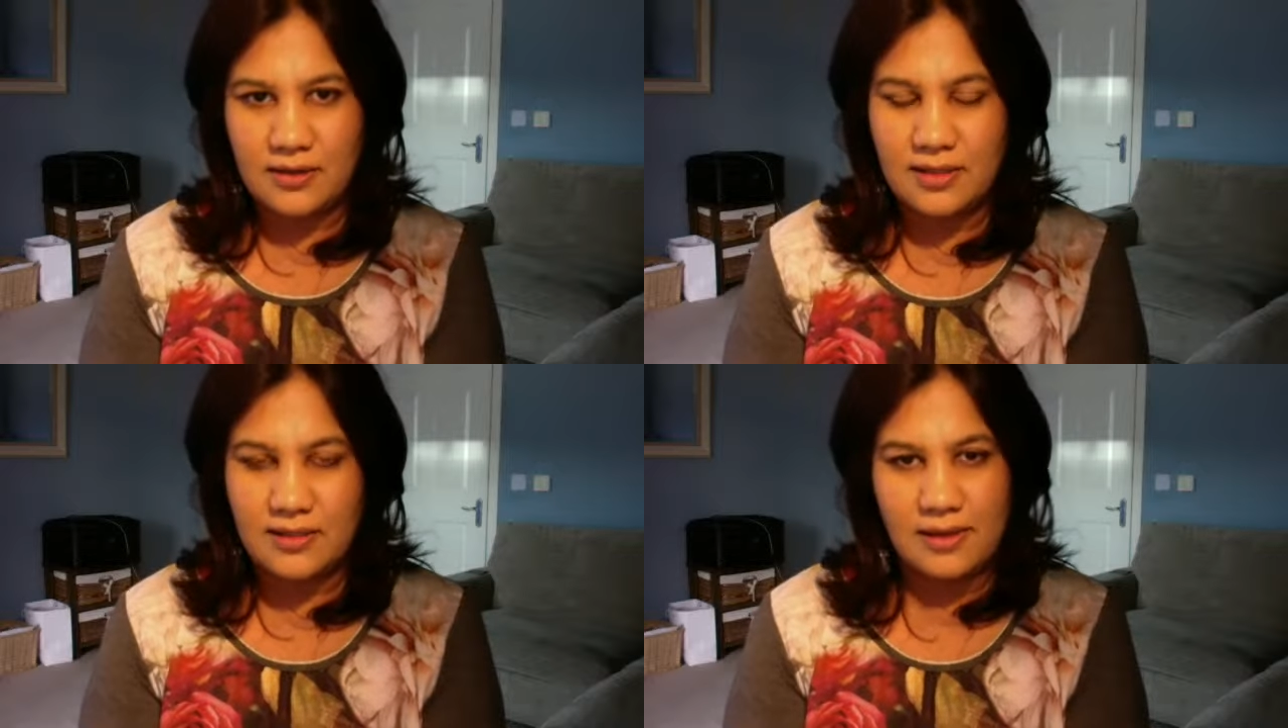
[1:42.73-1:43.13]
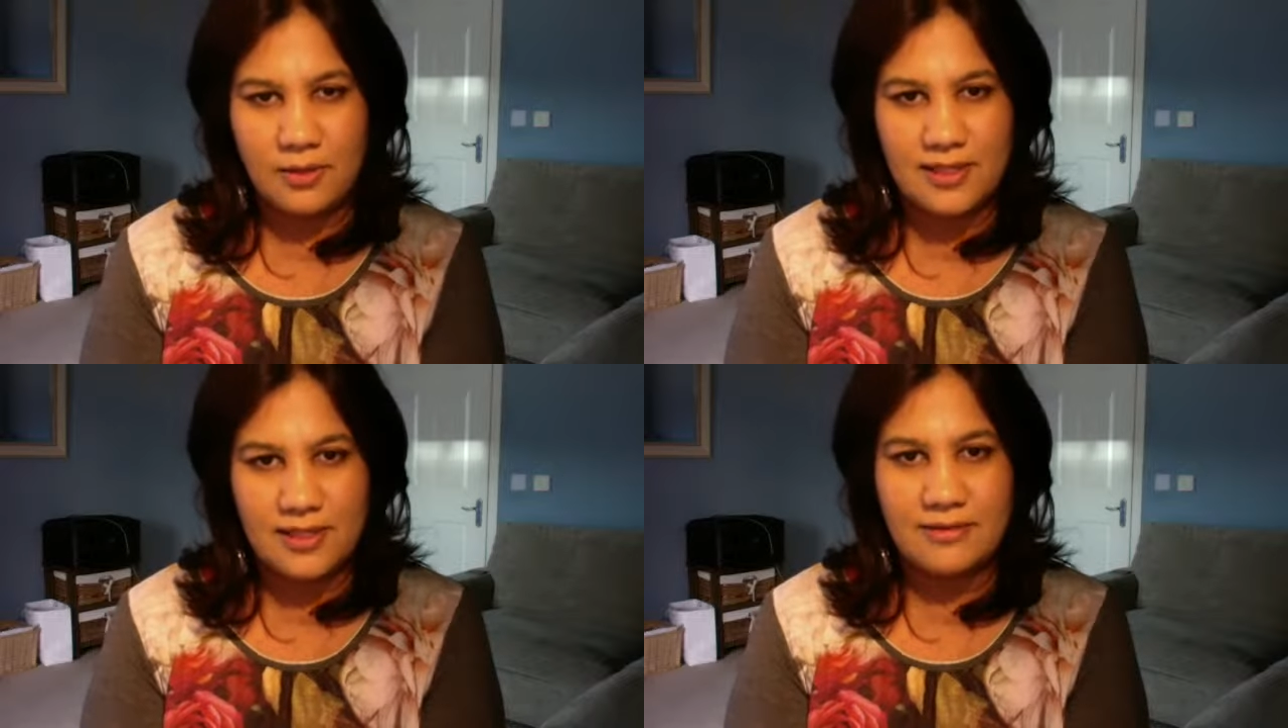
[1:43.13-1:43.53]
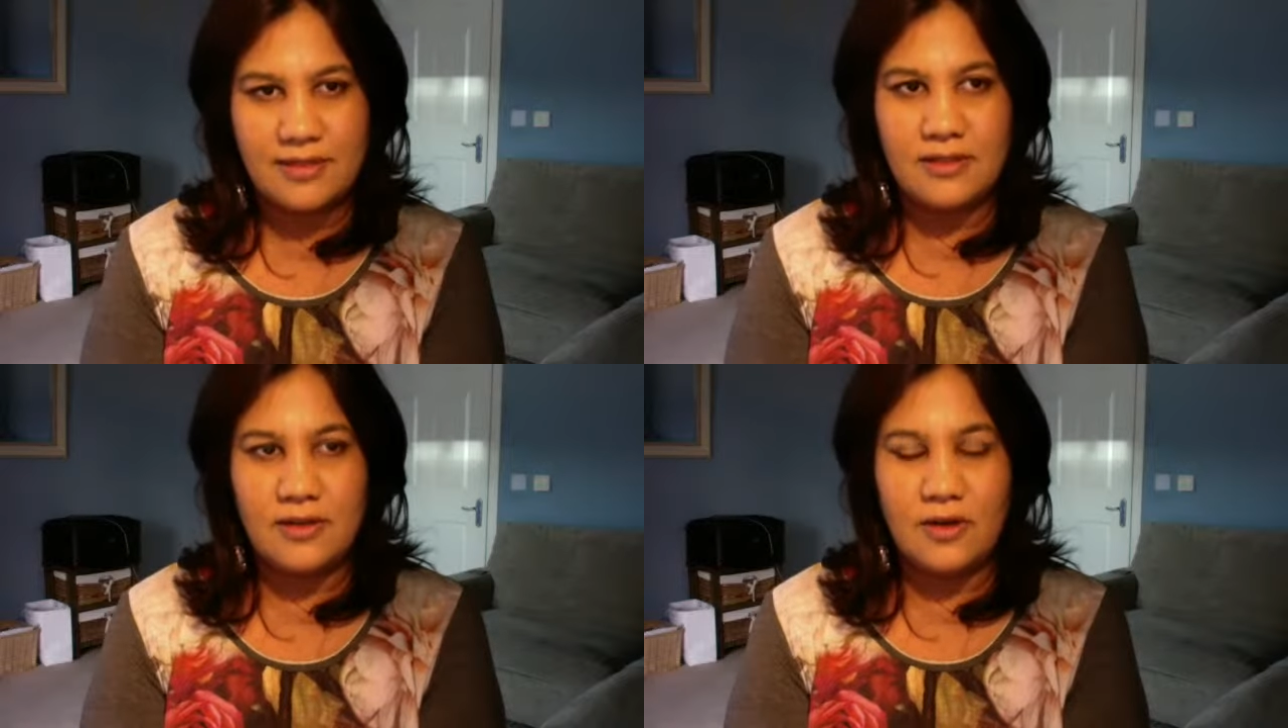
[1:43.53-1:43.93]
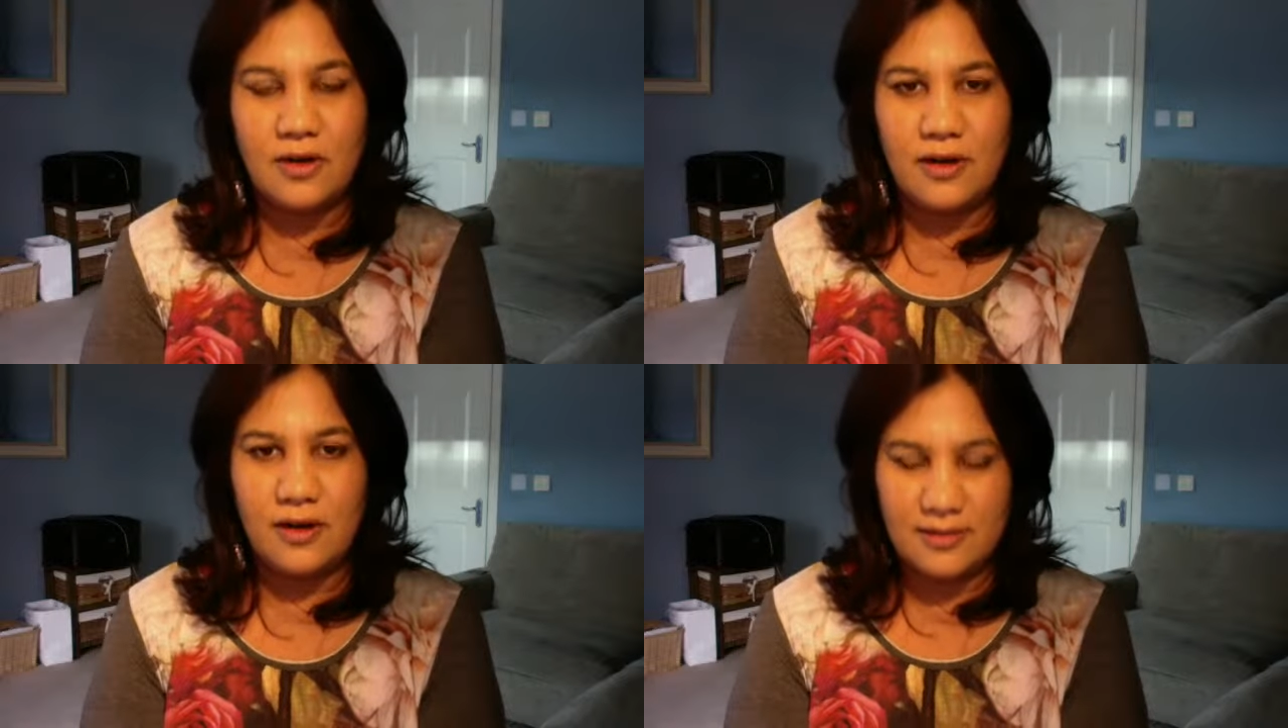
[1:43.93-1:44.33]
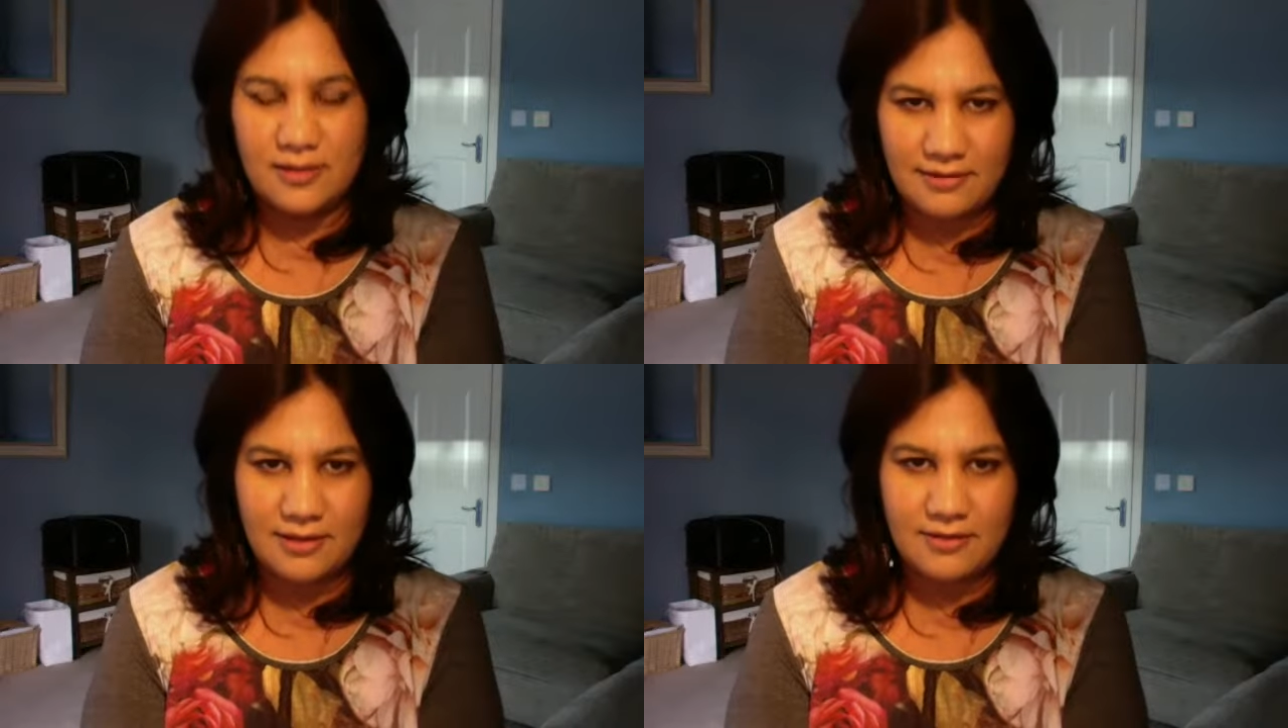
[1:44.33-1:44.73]
because there were seven
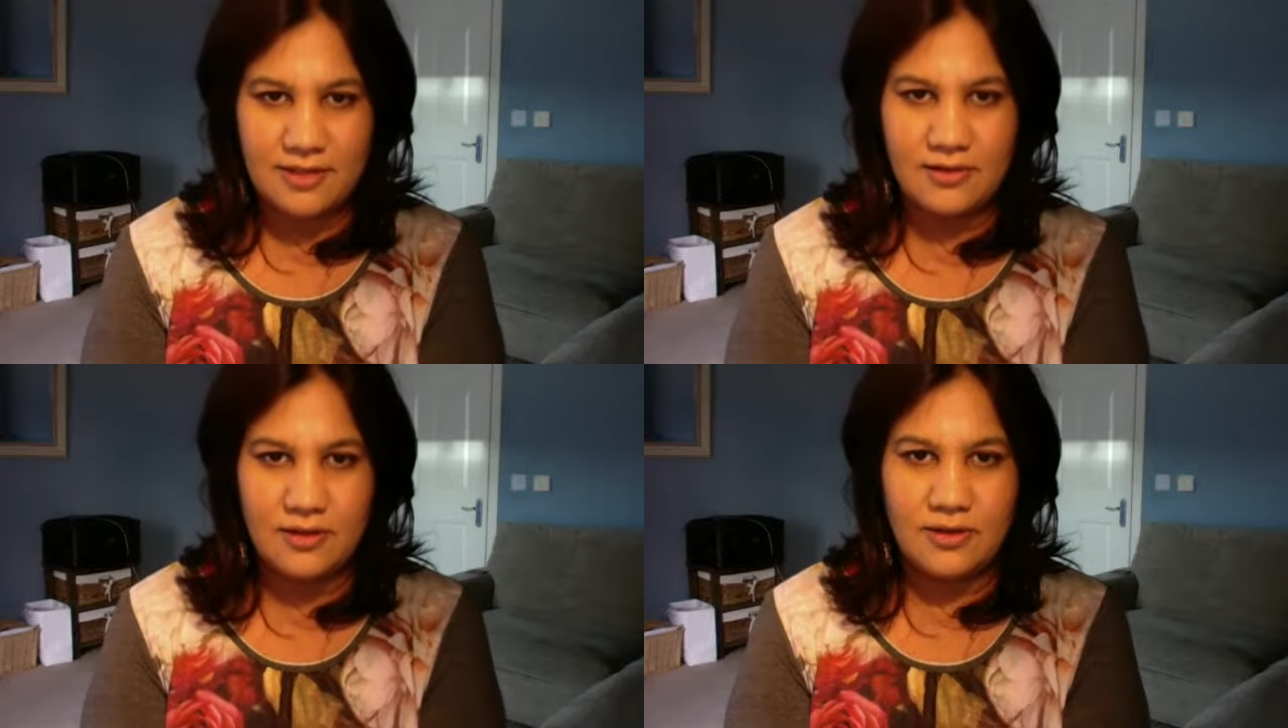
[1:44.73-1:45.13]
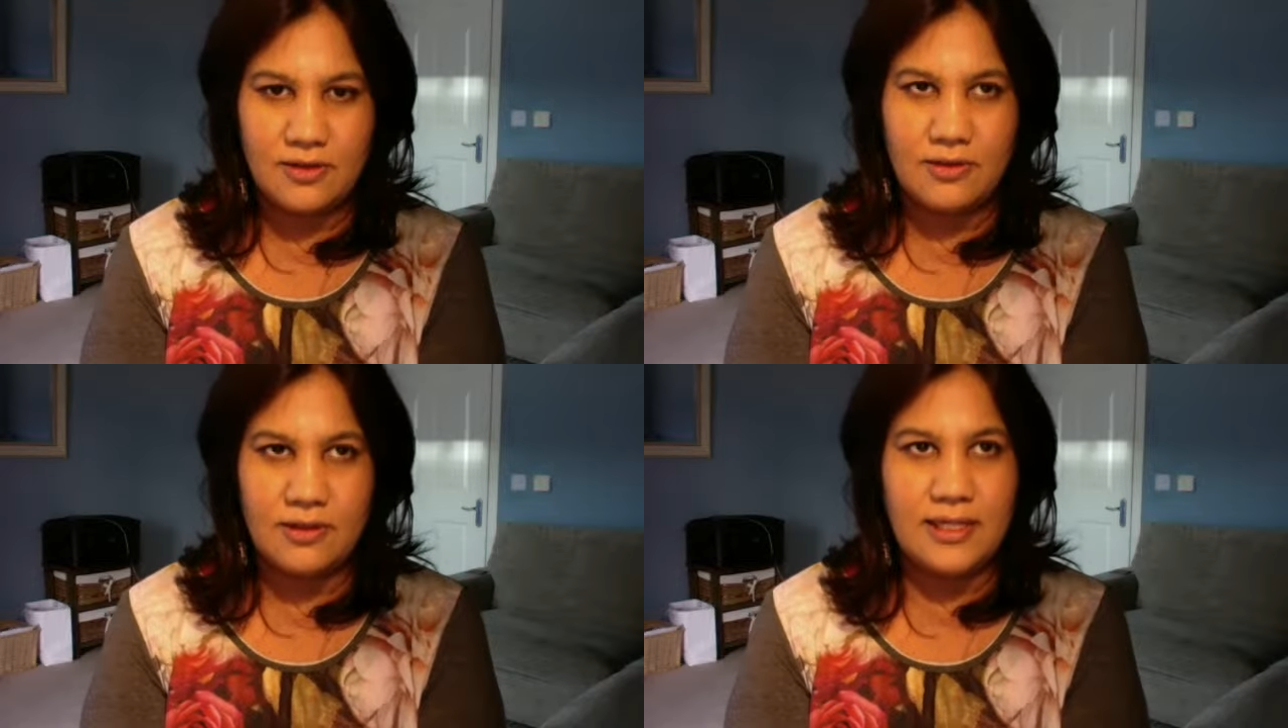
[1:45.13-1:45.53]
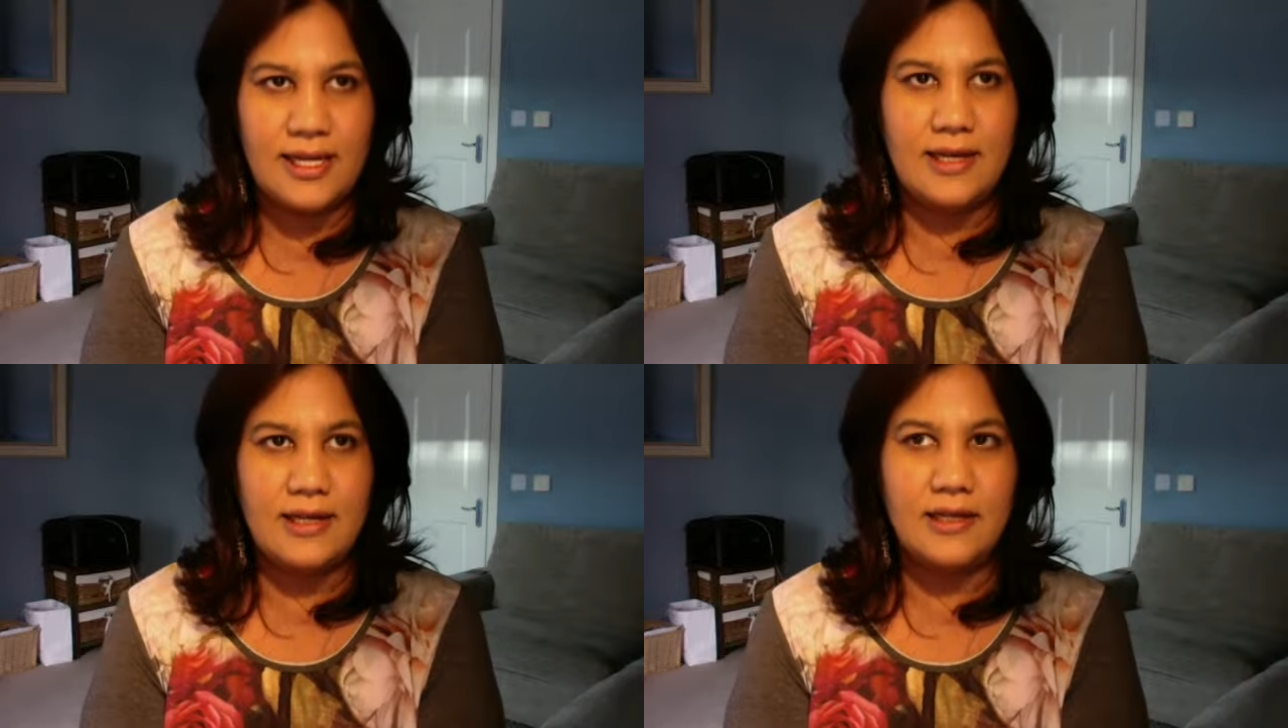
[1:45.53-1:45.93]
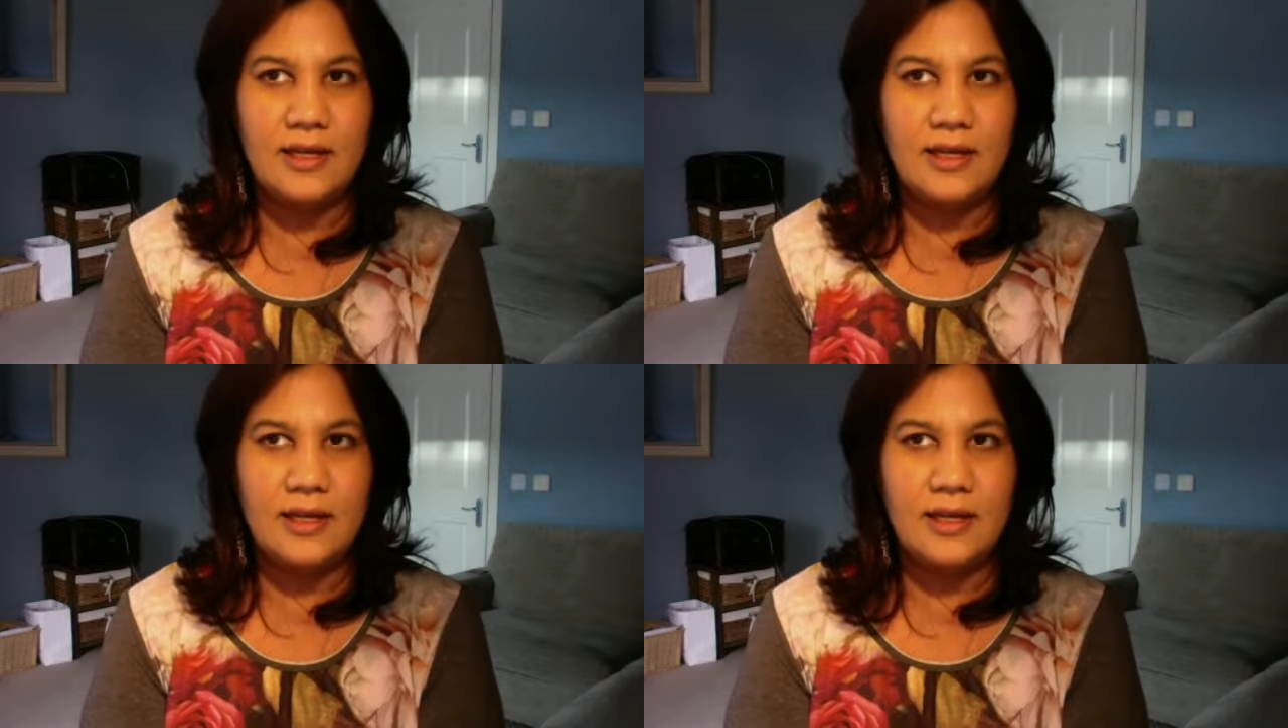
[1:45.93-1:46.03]
of us on the call and